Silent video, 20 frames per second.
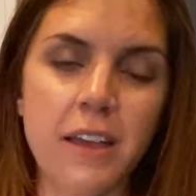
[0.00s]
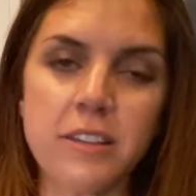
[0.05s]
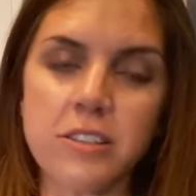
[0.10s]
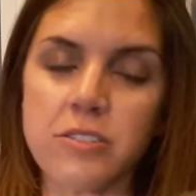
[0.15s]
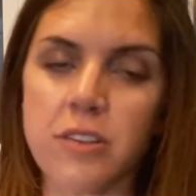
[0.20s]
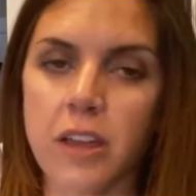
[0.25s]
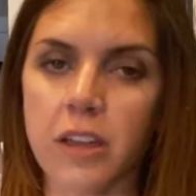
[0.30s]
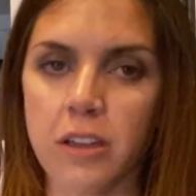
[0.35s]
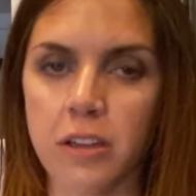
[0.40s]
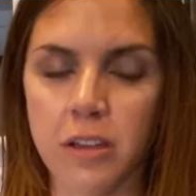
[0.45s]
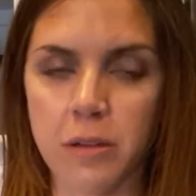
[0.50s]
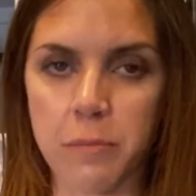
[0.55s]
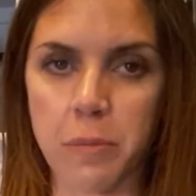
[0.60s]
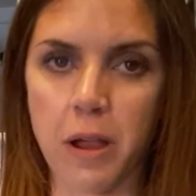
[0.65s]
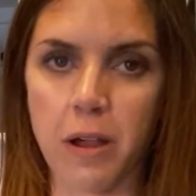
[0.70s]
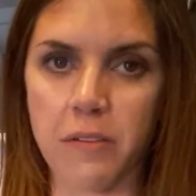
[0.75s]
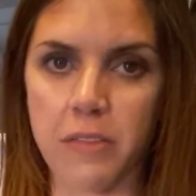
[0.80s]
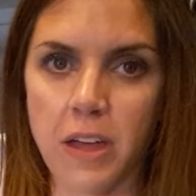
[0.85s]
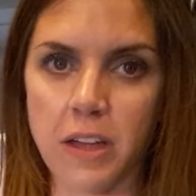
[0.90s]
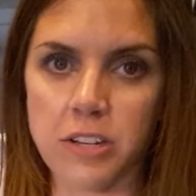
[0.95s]
So I can
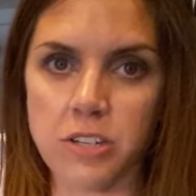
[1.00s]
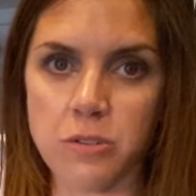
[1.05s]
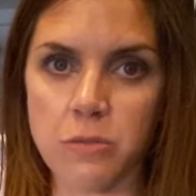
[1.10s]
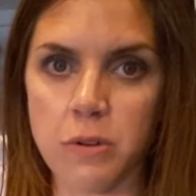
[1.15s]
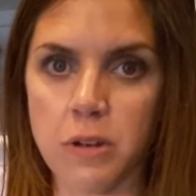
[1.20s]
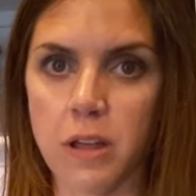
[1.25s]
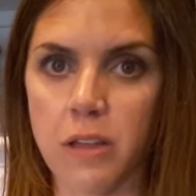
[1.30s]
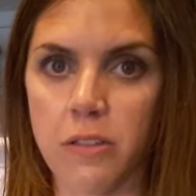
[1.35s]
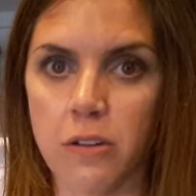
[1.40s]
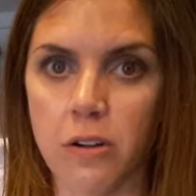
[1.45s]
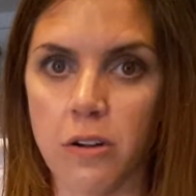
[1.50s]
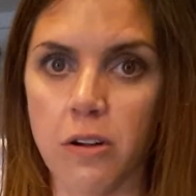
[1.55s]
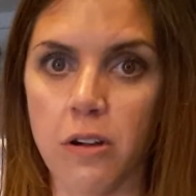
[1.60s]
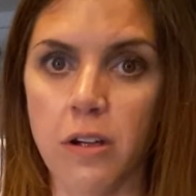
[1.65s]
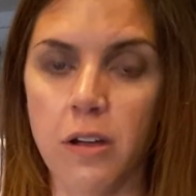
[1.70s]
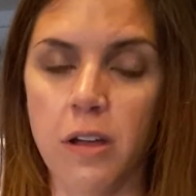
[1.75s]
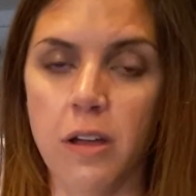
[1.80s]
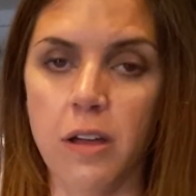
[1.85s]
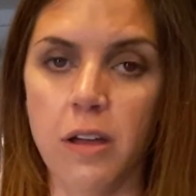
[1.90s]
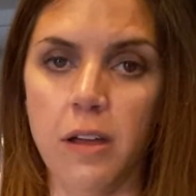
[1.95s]
compare that to
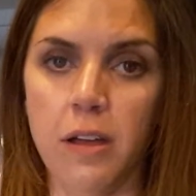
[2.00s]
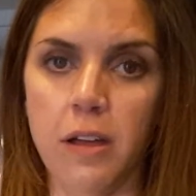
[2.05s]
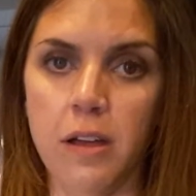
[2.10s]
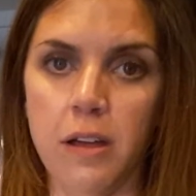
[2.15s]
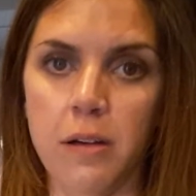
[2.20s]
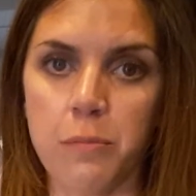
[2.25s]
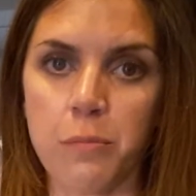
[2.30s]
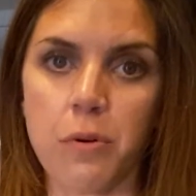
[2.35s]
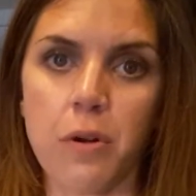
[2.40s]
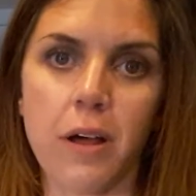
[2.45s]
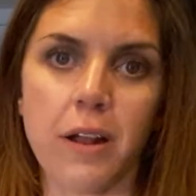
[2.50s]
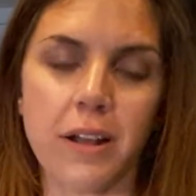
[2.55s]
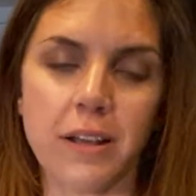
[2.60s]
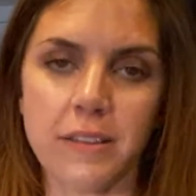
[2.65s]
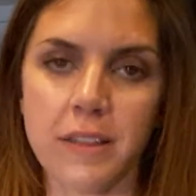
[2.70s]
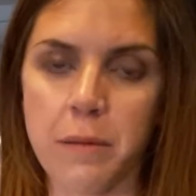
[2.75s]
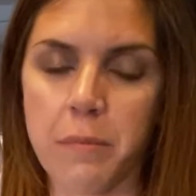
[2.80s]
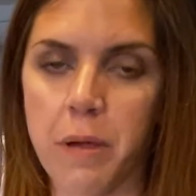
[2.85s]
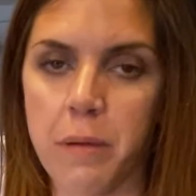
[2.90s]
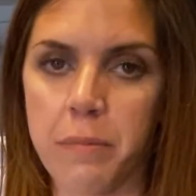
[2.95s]
another
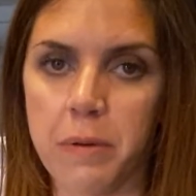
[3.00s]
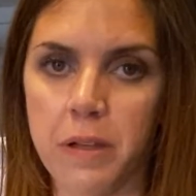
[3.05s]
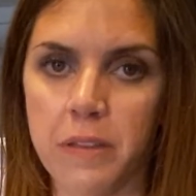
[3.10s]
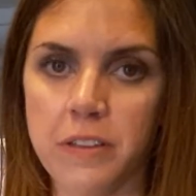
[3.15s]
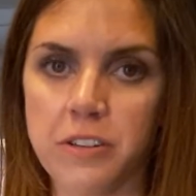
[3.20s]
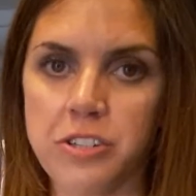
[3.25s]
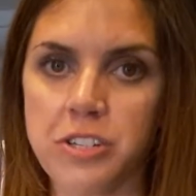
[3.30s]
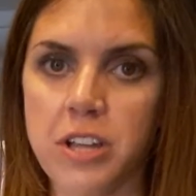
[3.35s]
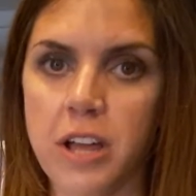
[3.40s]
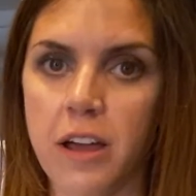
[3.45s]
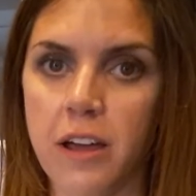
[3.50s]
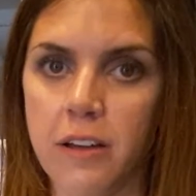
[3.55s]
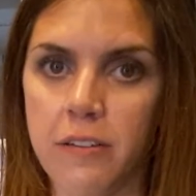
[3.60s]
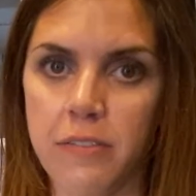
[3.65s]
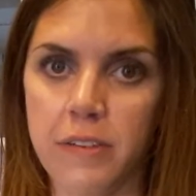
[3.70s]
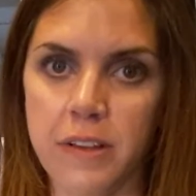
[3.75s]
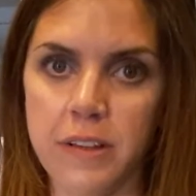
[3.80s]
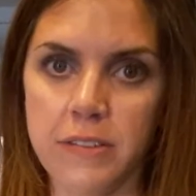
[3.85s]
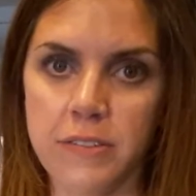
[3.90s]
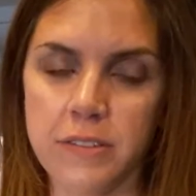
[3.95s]
product that might be on the
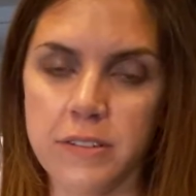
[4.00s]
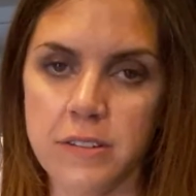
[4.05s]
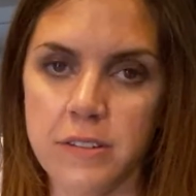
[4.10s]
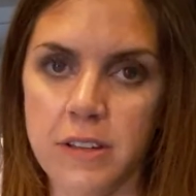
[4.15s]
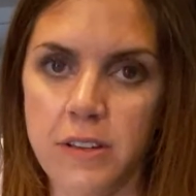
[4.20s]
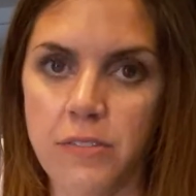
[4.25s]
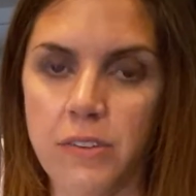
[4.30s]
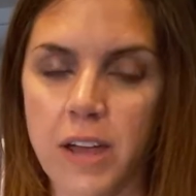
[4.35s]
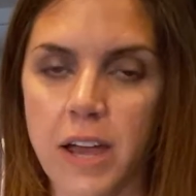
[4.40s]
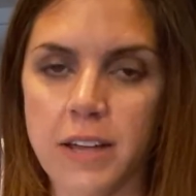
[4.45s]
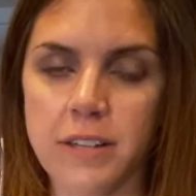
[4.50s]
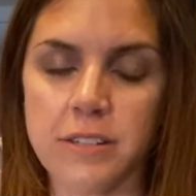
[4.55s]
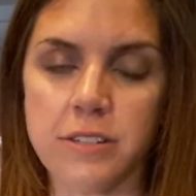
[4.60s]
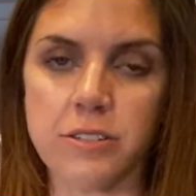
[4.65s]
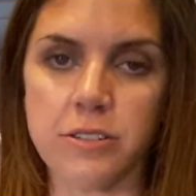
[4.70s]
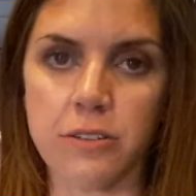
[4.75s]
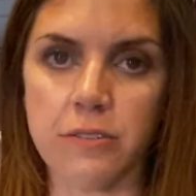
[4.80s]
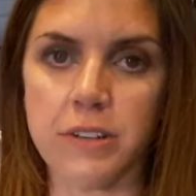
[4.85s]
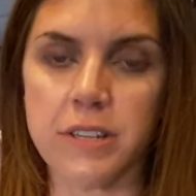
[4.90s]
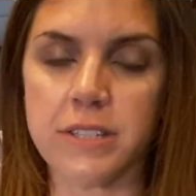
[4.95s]
shelf. If it has a
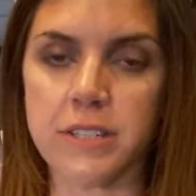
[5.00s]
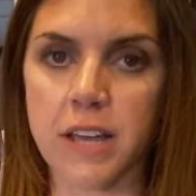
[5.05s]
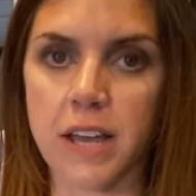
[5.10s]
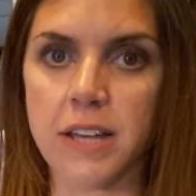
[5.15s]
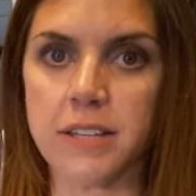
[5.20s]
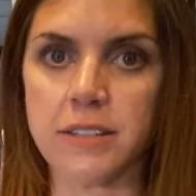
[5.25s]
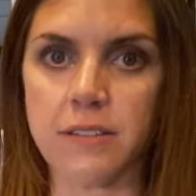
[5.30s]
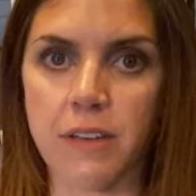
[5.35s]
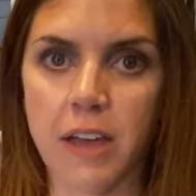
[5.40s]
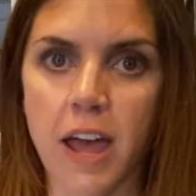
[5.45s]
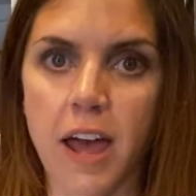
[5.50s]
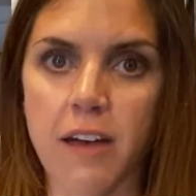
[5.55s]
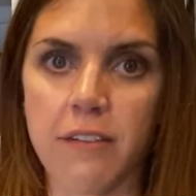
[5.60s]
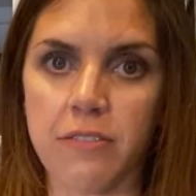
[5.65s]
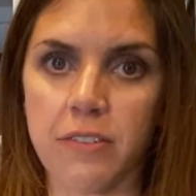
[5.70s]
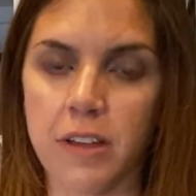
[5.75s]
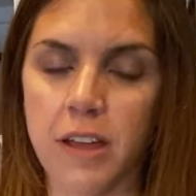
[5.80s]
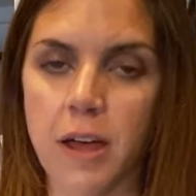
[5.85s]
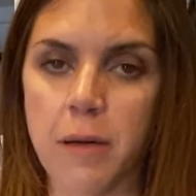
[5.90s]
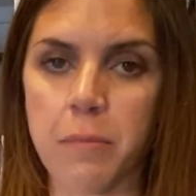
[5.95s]
serving size of
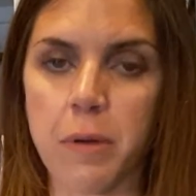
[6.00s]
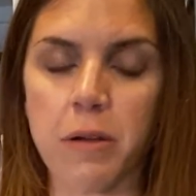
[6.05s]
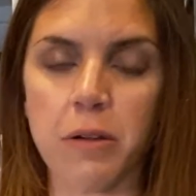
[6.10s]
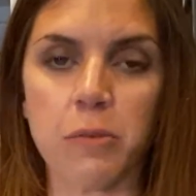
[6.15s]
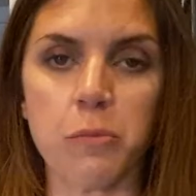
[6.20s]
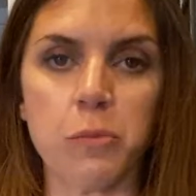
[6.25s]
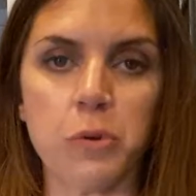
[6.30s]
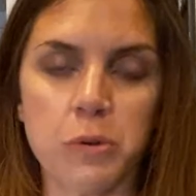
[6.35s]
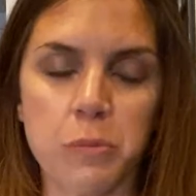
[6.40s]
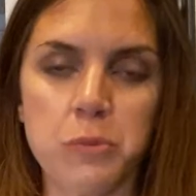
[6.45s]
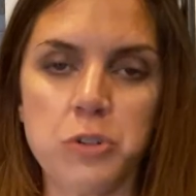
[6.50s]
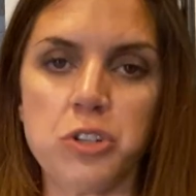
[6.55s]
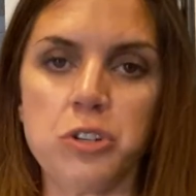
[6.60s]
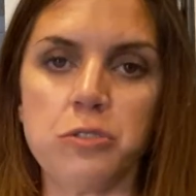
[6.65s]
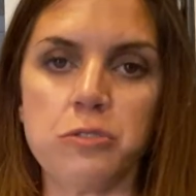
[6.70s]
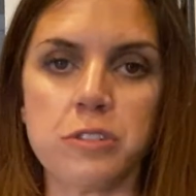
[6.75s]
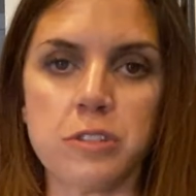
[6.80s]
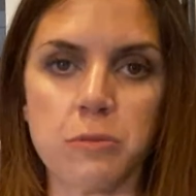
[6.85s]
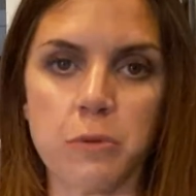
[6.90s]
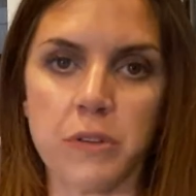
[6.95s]
1/2 a cup, I would
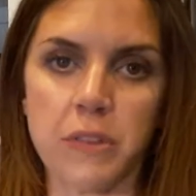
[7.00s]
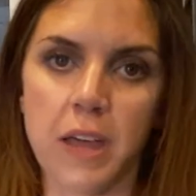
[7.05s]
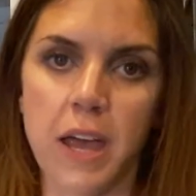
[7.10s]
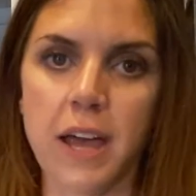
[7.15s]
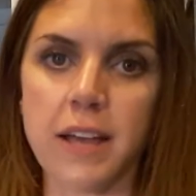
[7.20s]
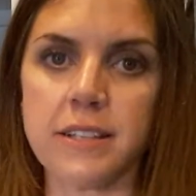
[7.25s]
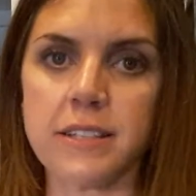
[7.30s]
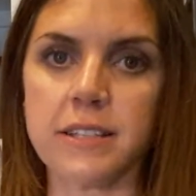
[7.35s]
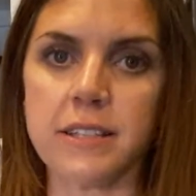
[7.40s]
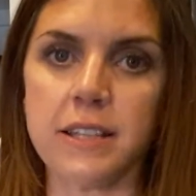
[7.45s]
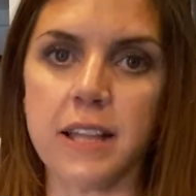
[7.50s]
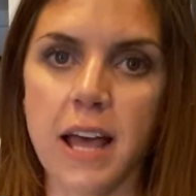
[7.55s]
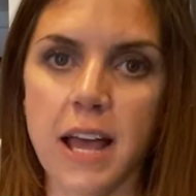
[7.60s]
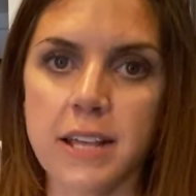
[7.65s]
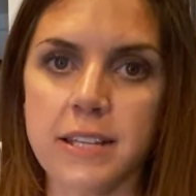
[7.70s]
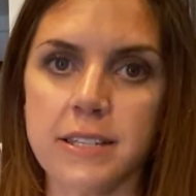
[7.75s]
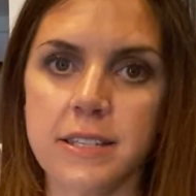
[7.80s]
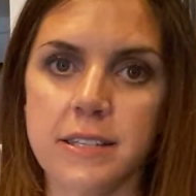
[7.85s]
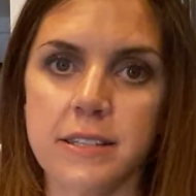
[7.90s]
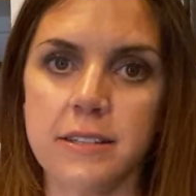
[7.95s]
choose the one that has
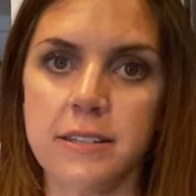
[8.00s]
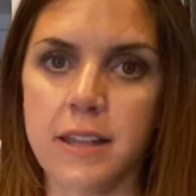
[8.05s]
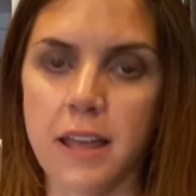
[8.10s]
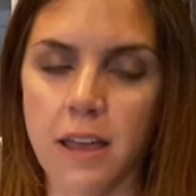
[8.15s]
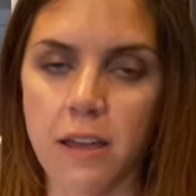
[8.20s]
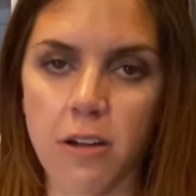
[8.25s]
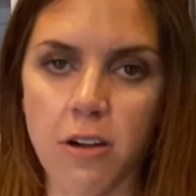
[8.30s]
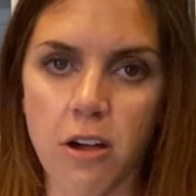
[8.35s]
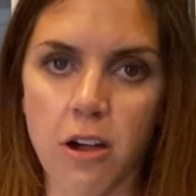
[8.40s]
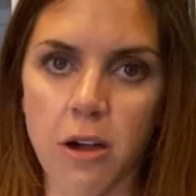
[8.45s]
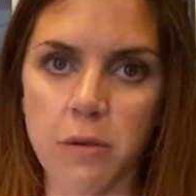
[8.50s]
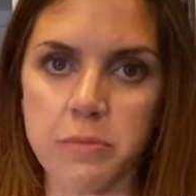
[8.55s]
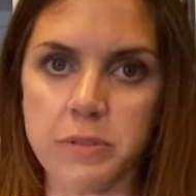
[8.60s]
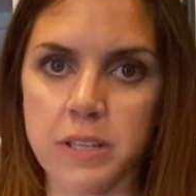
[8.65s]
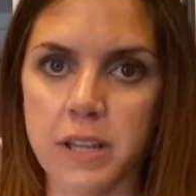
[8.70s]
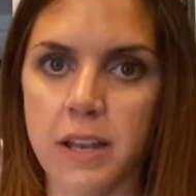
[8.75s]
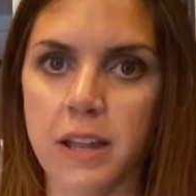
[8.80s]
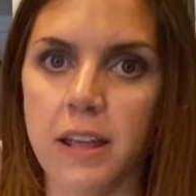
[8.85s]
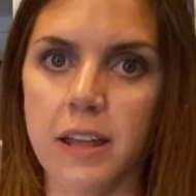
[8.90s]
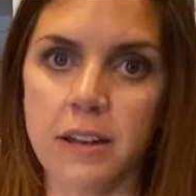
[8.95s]
less net
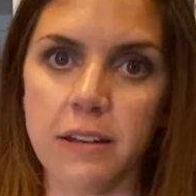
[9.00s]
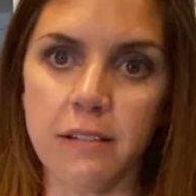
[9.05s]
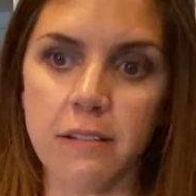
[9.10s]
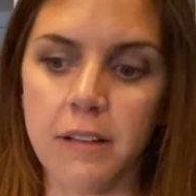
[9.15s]
carbs in it